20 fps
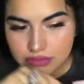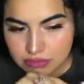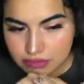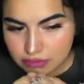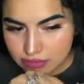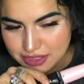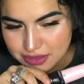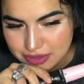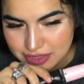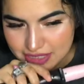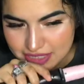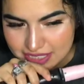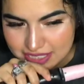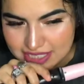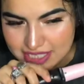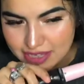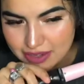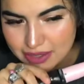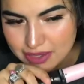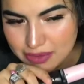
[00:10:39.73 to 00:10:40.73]
Doing things
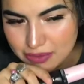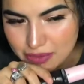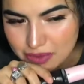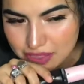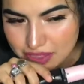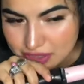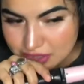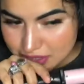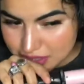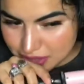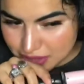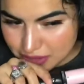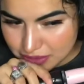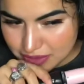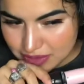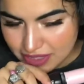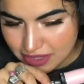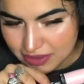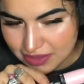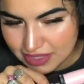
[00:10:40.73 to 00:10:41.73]
how I want to and
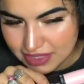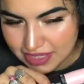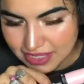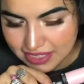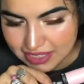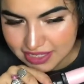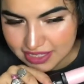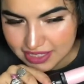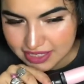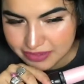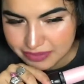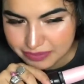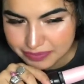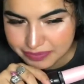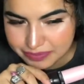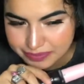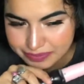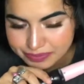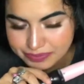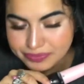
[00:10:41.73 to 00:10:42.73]
how I like it,
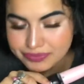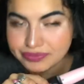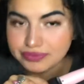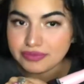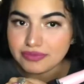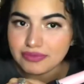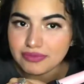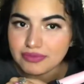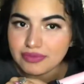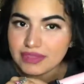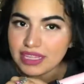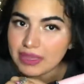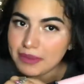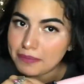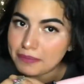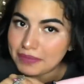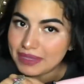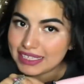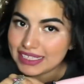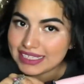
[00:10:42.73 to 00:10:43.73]

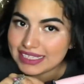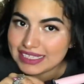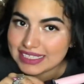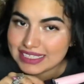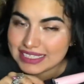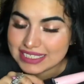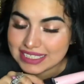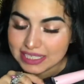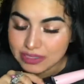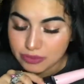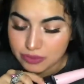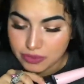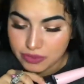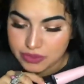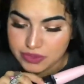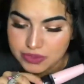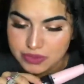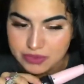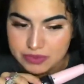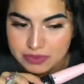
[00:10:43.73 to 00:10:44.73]
because it
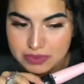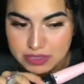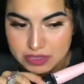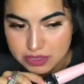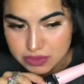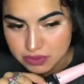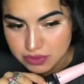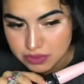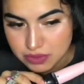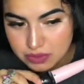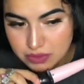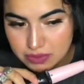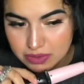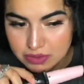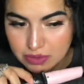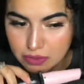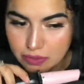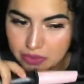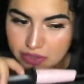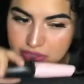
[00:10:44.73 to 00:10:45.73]
works for me. So do what
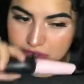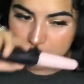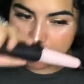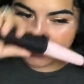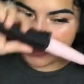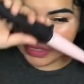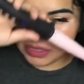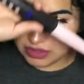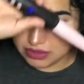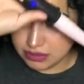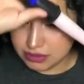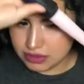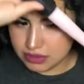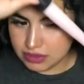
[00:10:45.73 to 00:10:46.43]
works for you.